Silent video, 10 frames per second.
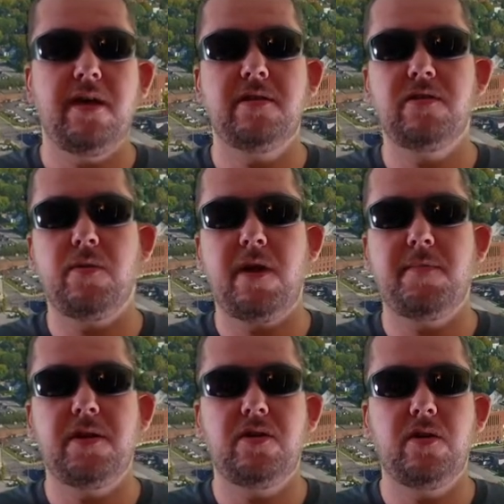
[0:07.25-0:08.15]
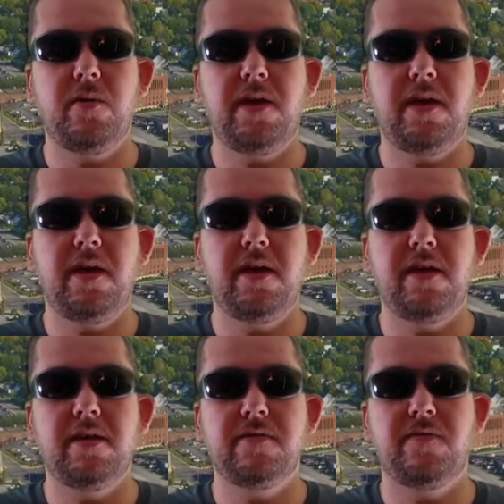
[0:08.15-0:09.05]
And so what I've been doing
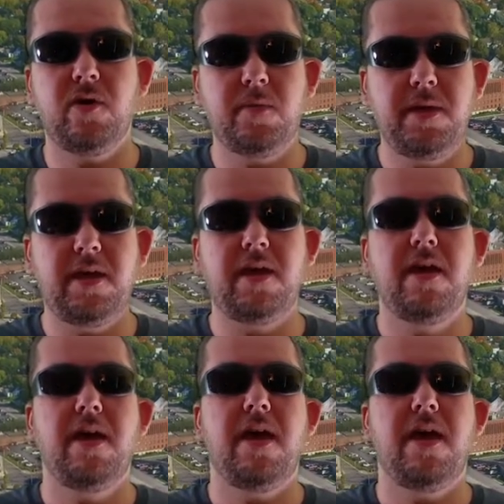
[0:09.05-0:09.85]
is filming,